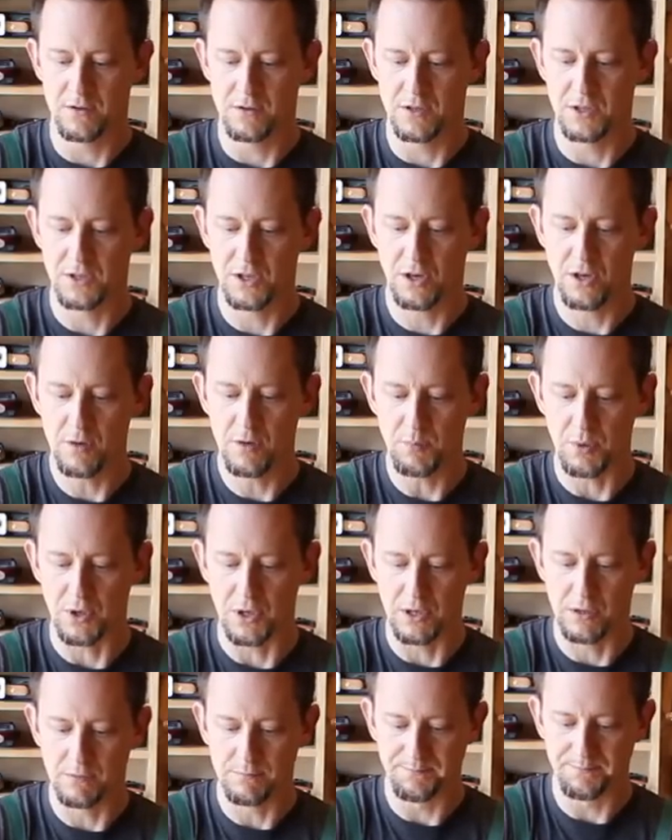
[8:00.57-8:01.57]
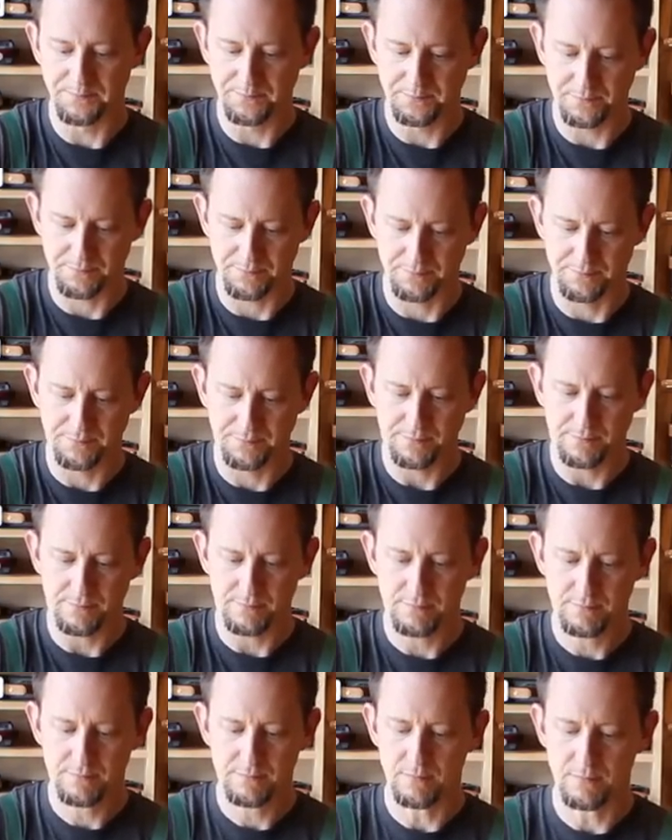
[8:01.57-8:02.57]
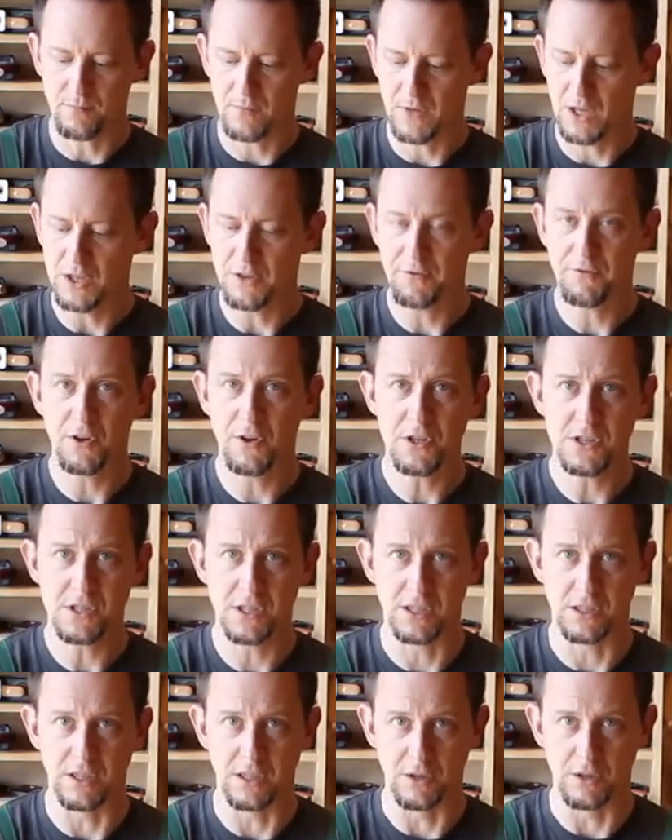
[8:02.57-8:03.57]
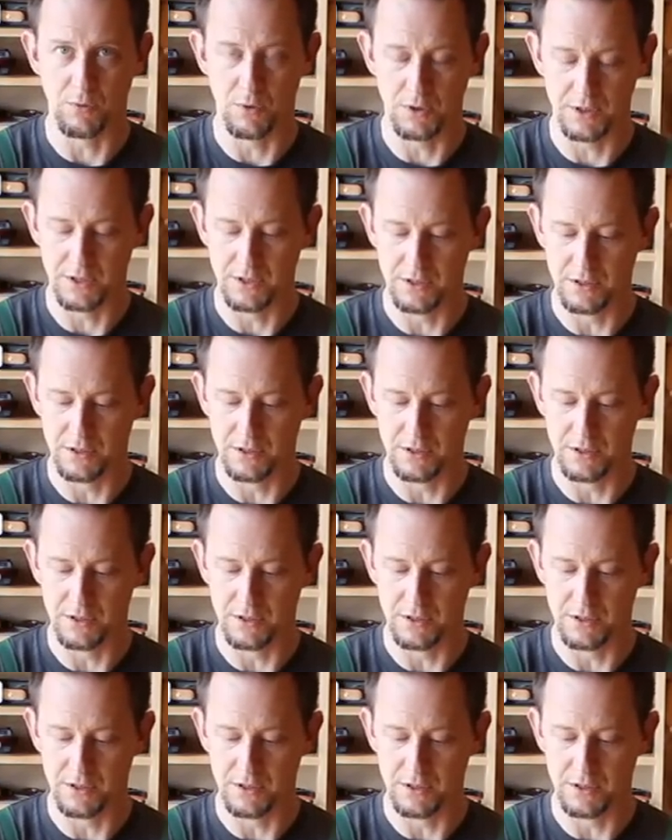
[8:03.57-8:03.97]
To turn a burr, the first thing that you want to